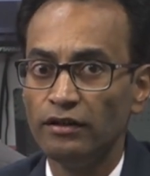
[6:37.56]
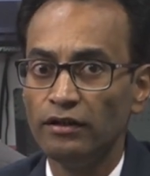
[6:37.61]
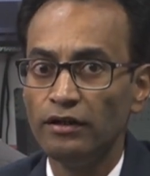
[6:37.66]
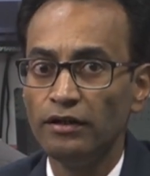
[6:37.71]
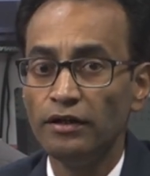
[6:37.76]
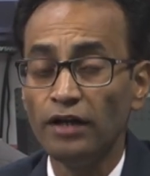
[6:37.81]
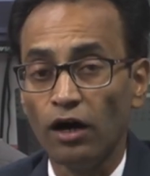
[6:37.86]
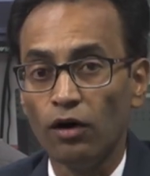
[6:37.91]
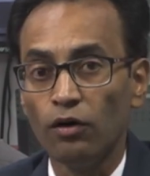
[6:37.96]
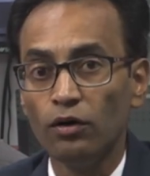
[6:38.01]

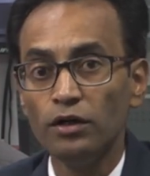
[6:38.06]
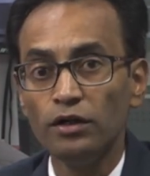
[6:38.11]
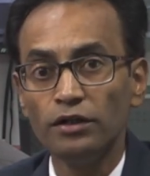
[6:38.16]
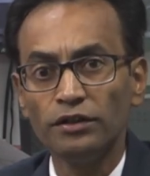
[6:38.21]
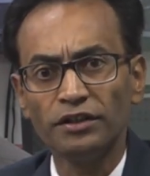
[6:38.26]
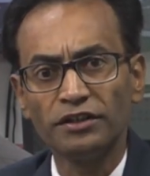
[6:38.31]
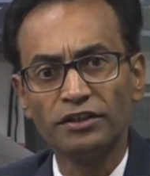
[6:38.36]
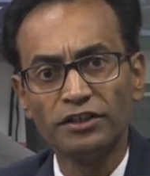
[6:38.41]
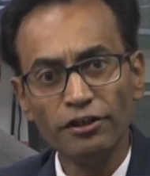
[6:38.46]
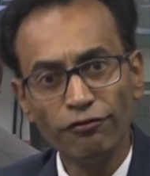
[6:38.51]
Now, the
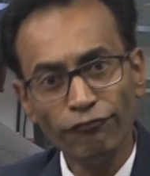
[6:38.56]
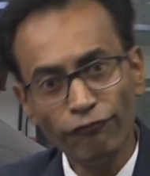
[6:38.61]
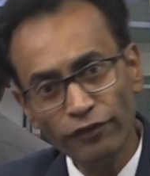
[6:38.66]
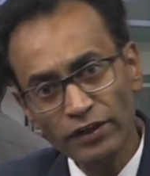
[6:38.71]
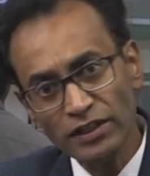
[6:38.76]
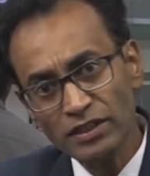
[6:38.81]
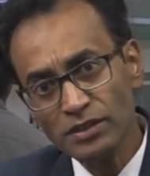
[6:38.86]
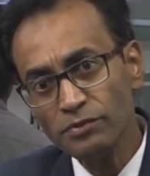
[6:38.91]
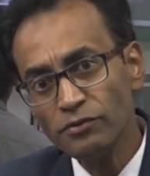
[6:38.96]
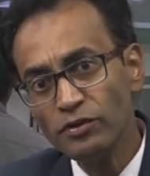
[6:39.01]

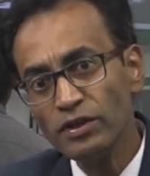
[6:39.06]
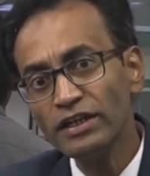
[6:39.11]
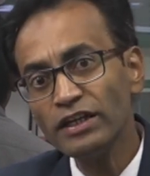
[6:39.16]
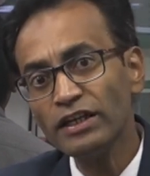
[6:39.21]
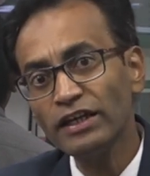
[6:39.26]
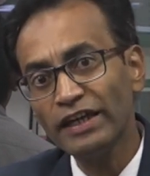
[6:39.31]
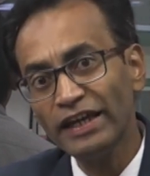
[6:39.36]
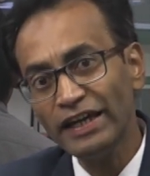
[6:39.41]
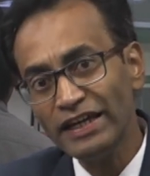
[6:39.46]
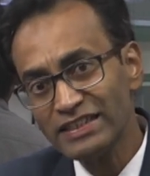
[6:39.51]
difference between
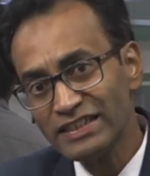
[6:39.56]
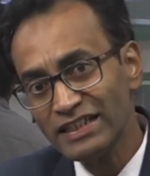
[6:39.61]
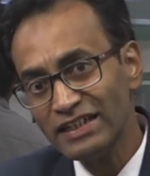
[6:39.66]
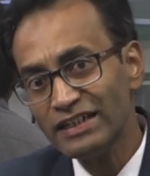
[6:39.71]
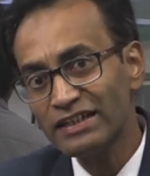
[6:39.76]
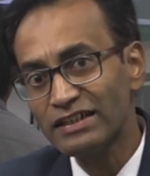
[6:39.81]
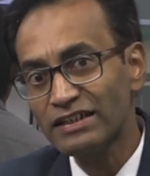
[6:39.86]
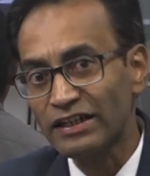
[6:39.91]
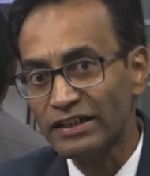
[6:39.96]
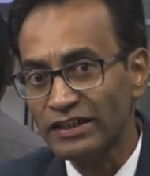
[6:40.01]
case and a
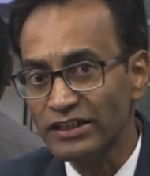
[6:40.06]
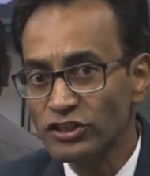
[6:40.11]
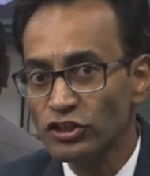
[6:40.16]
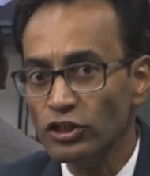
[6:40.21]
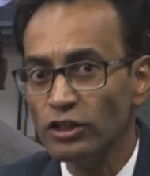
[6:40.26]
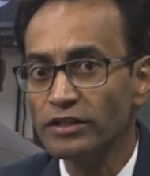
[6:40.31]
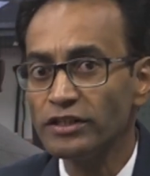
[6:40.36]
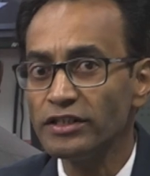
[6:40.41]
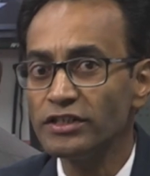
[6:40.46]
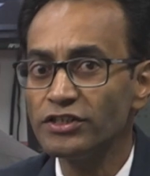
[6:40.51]
traditional
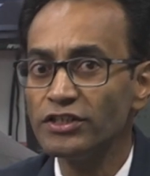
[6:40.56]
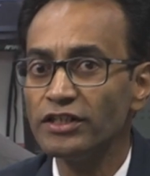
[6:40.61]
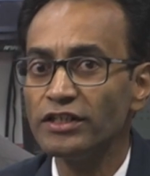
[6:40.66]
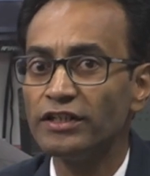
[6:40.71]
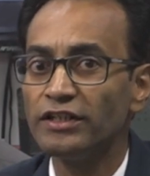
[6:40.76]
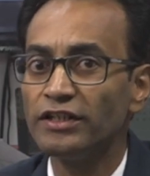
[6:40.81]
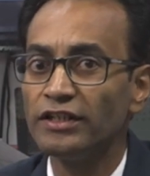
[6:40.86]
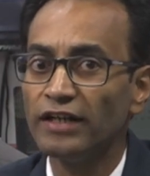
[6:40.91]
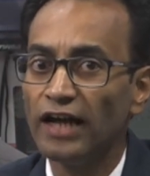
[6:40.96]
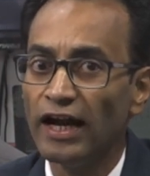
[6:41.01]
teaching
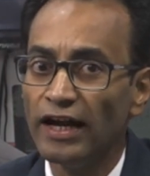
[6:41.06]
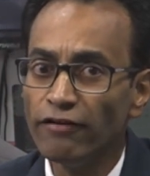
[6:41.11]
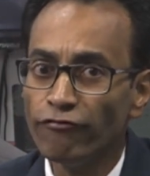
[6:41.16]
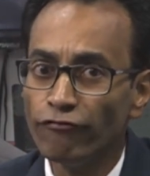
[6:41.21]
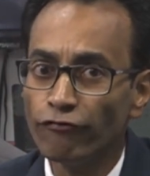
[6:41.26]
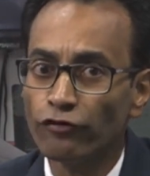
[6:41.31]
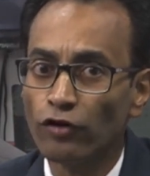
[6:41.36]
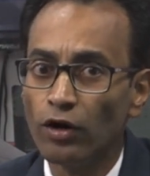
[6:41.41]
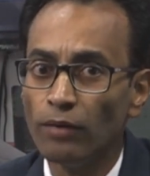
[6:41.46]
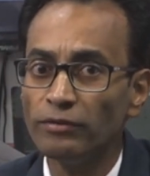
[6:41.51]
derives
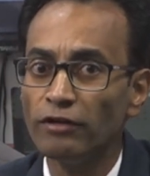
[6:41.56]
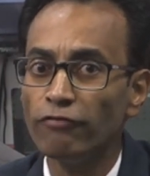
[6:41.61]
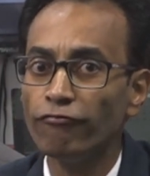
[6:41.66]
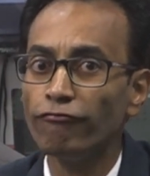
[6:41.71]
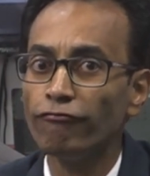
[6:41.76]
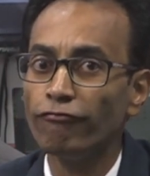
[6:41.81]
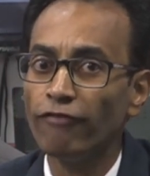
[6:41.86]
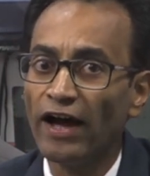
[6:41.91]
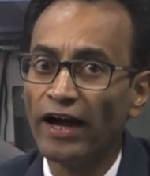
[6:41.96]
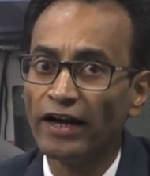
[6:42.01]
from the
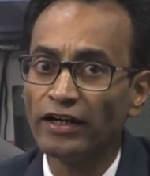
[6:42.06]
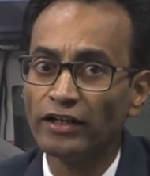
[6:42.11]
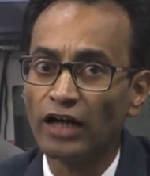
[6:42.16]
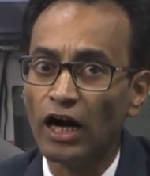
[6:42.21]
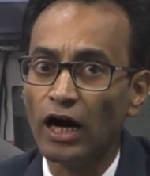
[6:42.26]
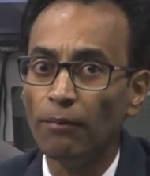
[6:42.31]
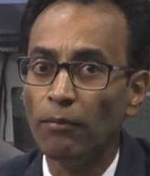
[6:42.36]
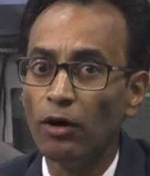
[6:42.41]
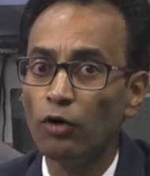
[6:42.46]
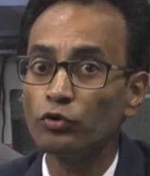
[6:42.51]
fact
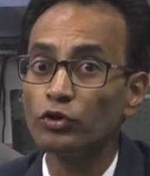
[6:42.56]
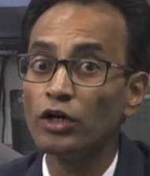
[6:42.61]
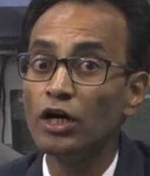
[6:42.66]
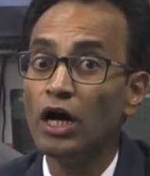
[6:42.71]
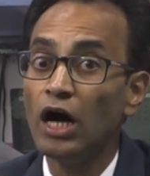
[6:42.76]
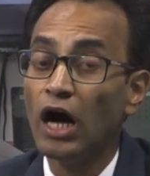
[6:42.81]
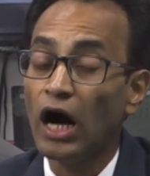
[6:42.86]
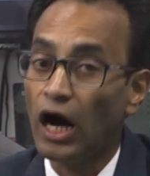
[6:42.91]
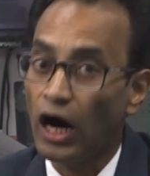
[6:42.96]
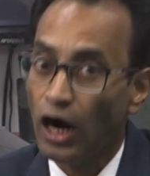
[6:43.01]
about
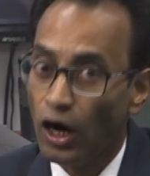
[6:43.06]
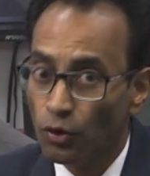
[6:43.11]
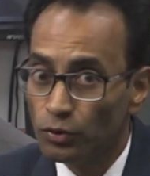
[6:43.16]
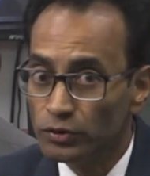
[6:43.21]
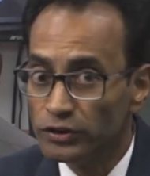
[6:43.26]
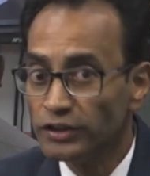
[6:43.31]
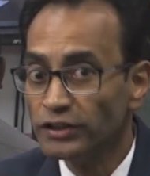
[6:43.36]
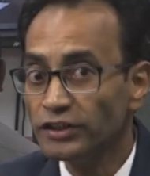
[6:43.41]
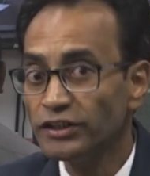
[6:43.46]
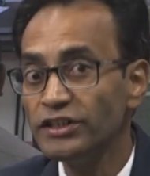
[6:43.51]
how the
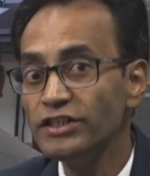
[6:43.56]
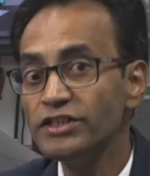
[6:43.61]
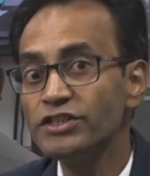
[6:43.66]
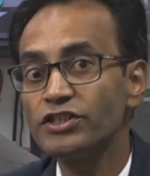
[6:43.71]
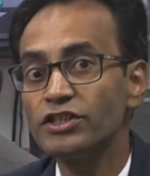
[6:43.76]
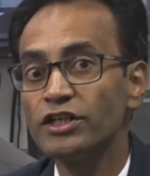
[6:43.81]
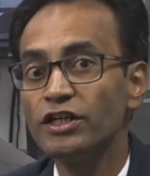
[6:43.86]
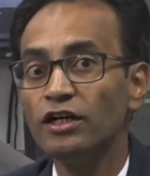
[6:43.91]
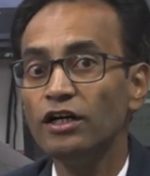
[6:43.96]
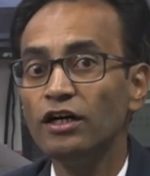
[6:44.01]

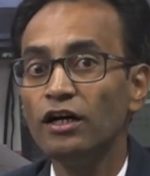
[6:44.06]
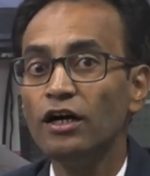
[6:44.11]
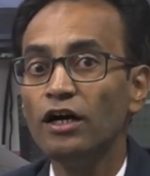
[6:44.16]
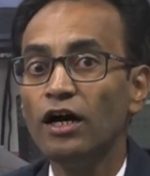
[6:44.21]
teacher